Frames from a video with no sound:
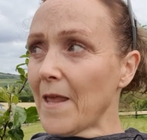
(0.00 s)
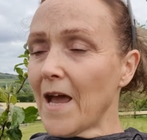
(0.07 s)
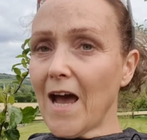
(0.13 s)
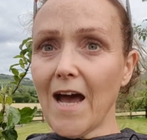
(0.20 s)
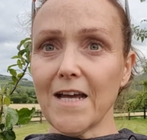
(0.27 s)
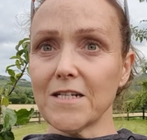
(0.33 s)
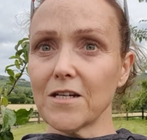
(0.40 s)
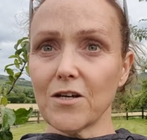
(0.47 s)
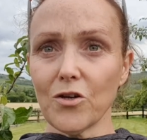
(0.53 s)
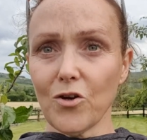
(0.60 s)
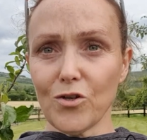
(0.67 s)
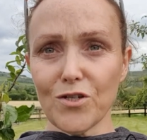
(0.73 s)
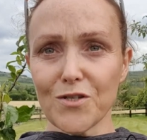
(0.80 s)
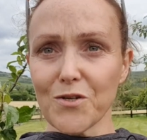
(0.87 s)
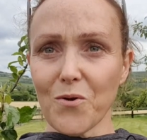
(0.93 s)
and it can all
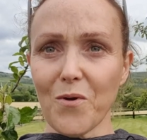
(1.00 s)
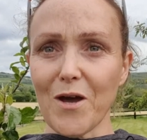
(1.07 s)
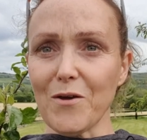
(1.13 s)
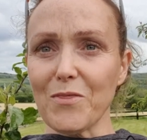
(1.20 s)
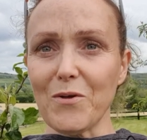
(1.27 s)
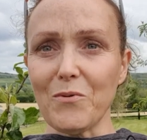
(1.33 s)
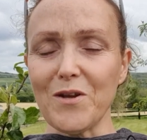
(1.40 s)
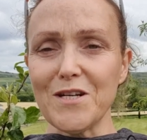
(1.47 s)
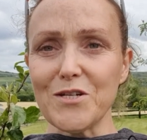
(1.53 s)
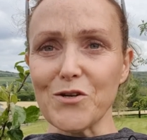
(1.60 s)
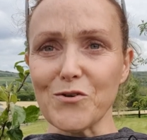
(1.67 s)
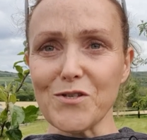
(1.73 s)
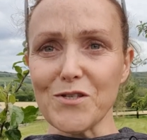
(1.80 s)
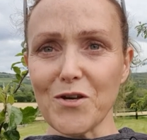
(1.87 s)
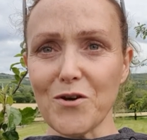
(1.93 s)
just go out the window.
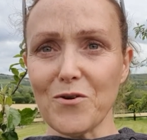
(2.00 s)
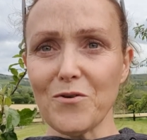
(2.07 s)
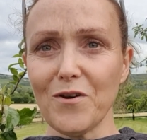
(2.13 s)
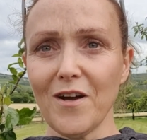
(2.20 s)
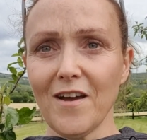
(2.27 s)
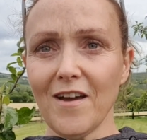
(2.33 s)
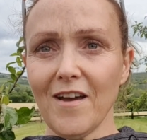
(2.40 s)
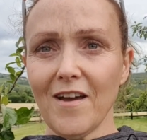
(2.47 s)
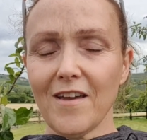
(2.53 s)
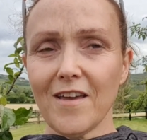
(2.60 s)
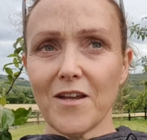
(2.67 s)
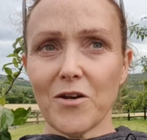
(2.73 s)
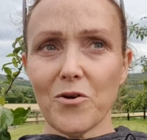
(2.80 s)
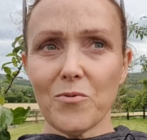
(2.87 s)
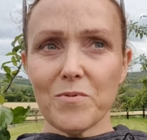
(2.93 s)
So
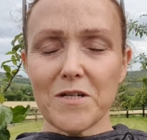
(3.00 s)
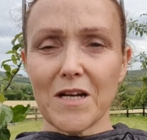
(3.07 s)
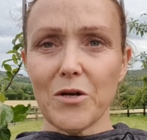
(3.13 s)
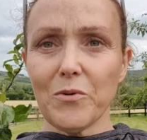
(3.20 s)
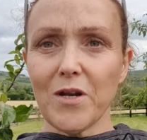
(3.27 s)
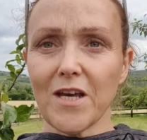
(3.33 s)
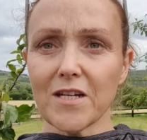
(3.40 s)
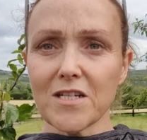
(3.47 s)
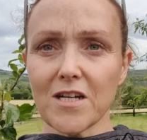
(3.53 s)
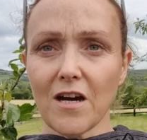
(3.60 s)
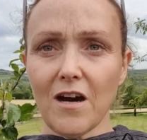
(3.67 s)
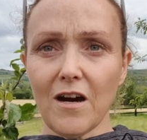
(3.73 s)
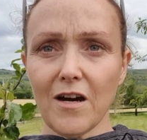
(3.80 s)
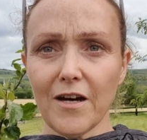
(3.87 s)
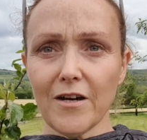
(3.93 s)
particularly when you get
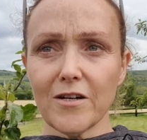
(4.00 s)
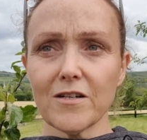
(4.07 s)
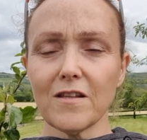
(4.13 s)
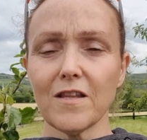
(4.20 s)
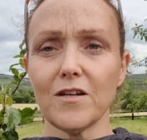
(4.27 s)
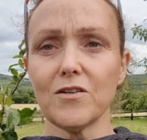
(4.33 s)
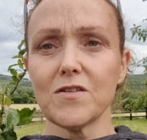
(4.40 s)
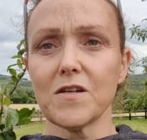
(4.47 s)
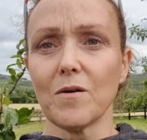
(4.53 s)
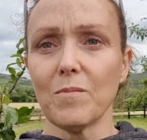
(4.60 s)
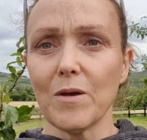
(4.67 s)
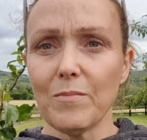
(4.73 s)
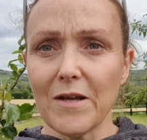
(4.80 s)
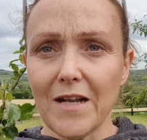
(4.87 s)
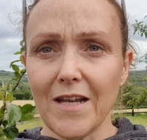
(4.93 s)
tired and then you start
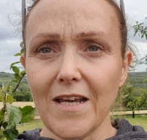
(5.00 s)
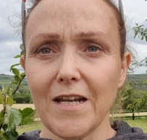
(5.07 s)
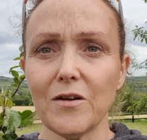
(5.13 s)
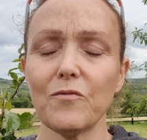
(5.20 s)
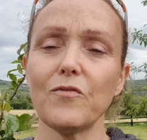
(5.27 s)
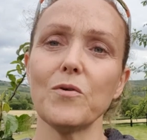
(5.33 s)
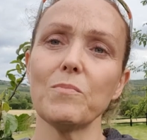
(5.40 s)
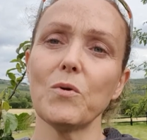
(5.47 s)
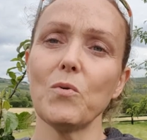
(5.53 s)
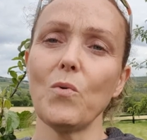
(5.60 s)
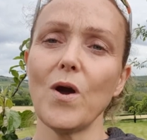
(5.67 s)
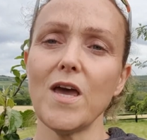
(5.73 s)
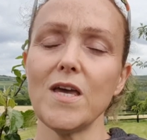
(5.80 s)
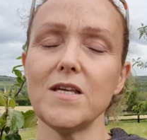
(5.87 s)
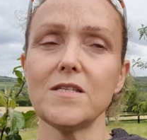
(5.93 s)
maybe leaning from the
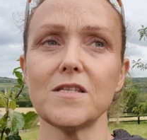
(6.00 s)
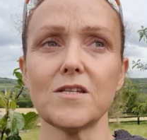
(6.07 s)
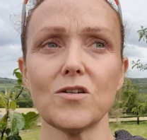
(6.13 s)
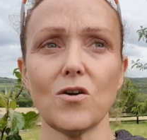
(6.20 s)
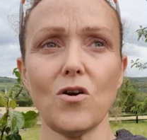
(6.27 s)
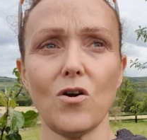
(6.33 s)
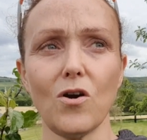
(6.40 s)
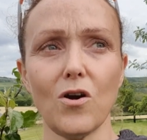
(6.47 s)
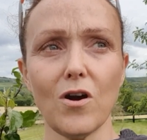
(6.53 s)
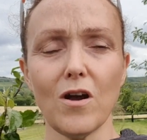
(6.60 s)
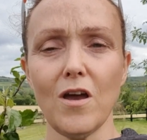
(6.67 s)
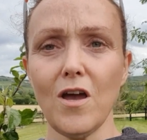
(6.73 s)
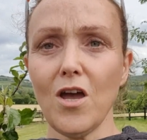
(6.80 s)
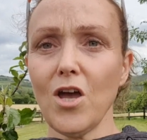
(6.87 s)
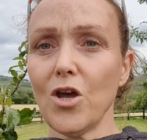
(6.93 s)
waist, or
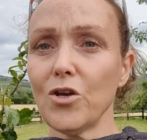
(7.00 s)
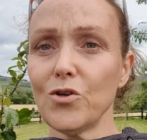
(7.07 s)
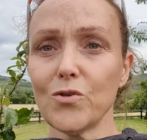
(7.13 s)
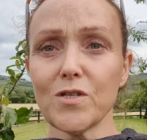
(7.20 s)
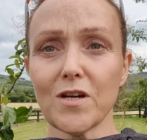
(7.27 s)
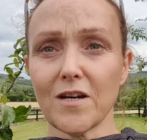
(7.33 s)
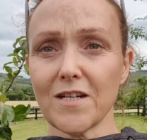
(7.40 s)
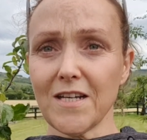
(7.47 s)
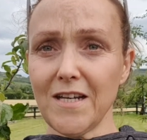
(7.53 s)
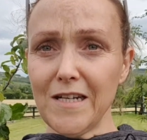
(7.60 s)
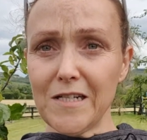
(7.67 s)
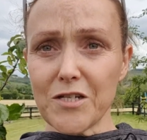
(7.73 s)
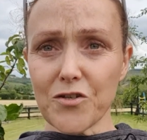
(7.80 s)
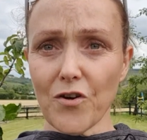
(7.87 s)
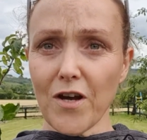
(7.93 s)
you start heel
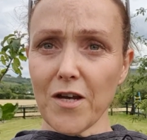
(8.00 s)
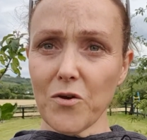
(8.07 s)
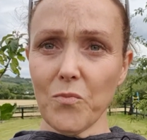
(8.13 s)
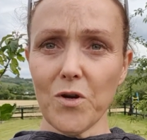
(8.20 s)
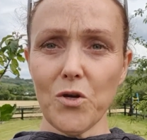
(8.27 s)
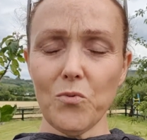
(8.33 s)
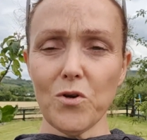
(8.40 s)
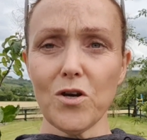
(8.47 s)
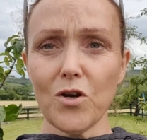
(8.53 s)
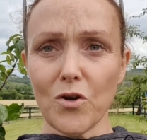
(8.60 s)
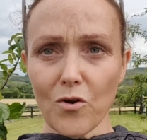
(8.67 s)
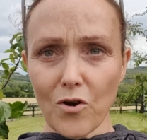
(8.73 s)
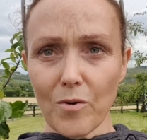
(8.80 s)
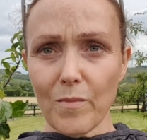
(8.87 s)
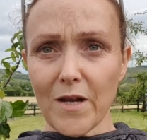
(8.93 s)
striking when you wouldn't
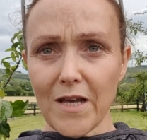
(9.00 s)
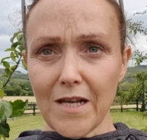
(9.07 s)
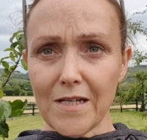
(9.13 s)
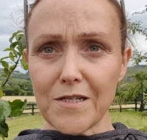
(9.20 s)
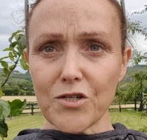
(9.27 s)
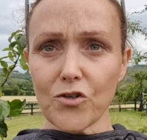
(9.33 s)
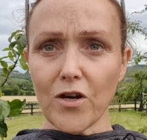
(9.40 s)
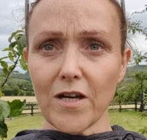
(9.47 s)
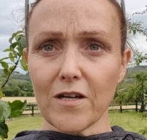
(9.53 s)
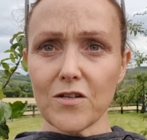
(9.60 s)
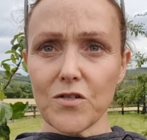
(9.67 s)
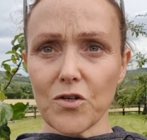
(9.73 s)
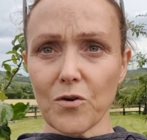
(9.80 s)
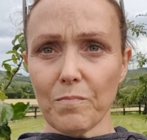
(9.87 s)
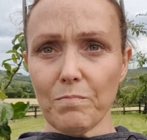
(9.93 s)
normally heel strike because
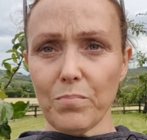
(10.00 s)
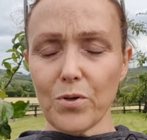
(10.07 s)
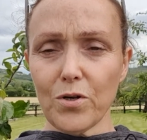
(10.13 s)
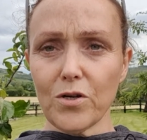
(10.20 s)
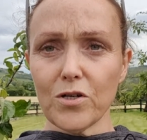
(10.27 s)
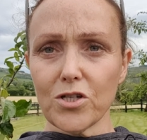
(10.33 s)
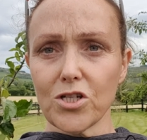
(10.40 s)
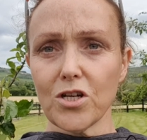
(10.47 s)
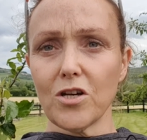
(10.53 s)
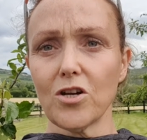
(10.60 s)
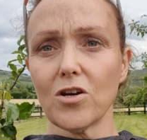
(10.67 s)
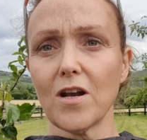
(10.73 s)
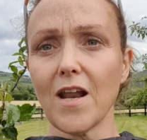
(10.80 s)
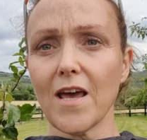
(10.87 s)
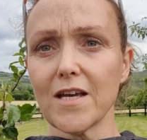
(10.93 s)
you're pushing your
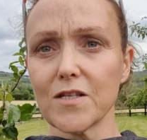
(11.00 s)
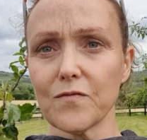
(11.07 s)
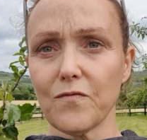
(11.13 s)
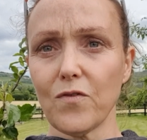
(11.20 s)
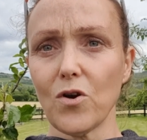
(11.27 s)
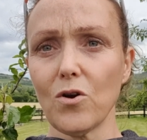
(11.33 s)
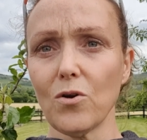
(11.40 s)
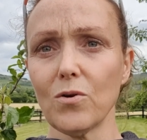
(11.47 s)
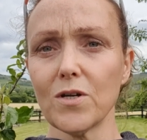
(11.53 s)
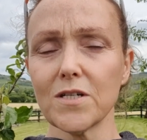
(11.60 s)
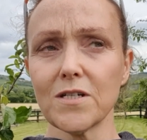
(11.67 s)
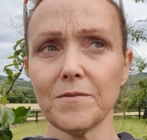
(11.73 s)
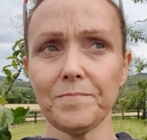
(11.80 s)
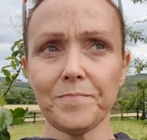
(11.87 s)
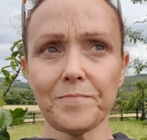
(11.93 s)
legs forward,
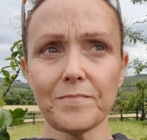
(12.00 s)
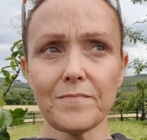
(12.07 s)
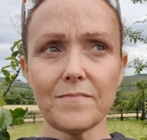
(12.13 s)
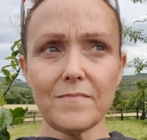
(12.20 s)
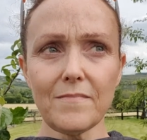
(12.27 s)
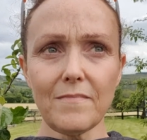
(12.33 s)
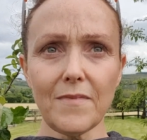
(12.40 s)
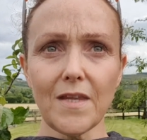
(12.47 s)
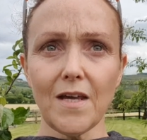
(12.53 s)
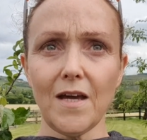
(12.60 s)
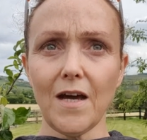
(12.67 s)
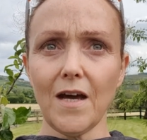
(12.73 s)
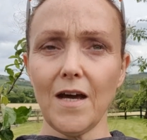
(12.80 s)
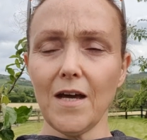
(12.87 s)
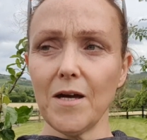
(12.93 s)

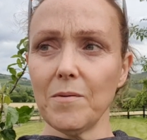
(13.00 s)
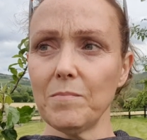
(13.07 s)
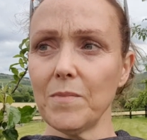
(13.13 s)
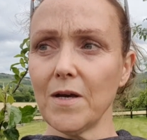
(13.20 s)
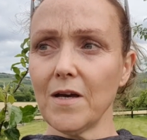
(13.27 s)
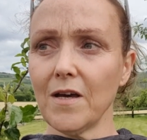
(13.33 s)
and